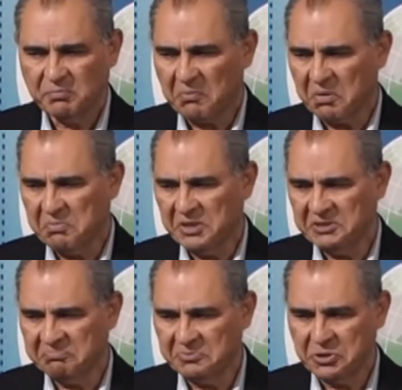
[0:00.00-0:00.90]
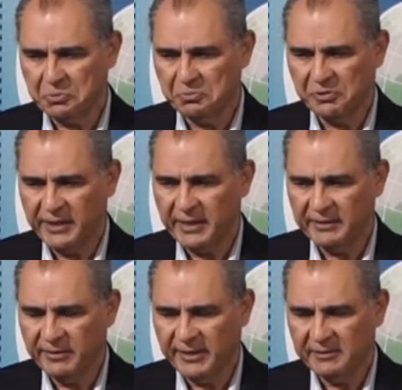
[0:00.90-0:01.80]
probably two, three
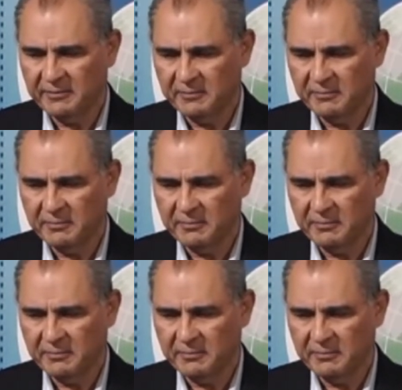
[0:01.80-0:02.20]
hundred